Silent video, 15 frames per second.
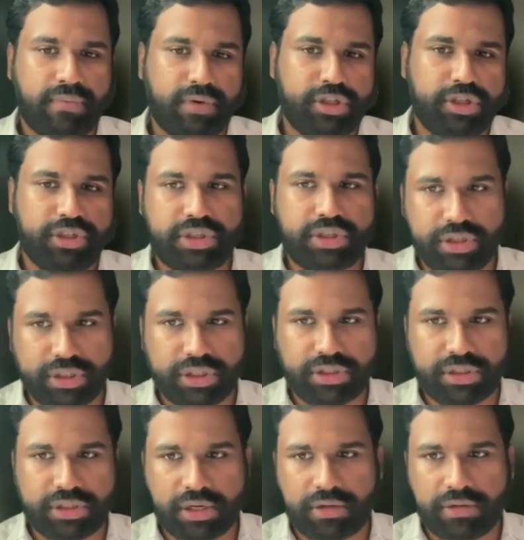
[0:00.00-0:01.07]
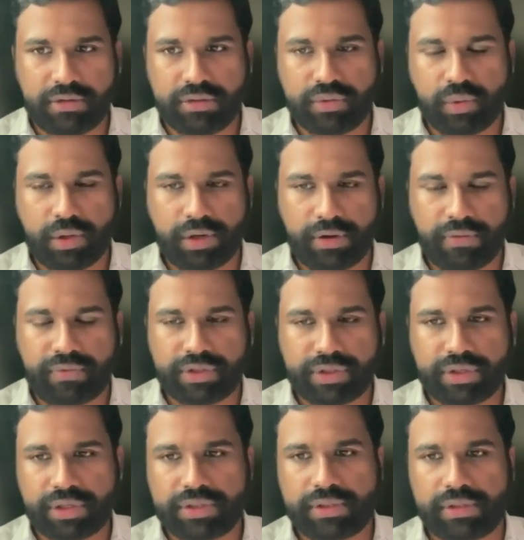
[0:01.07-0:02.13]
and then we just ingest that into our
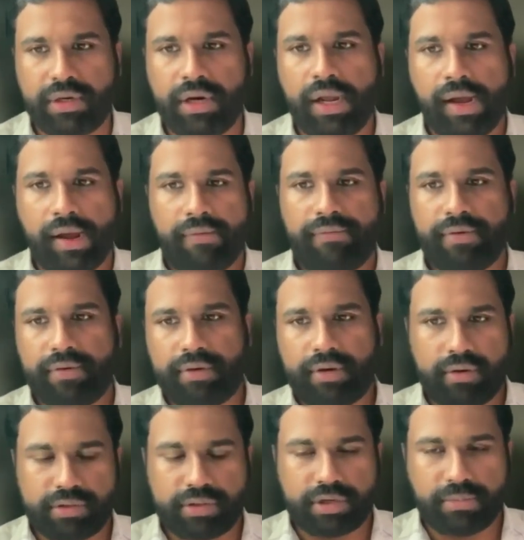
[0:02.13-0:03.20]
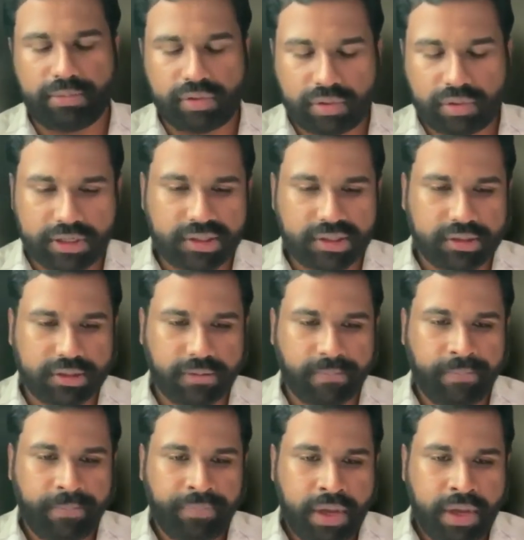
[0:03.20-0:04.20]
infrastructure for downstream utilization.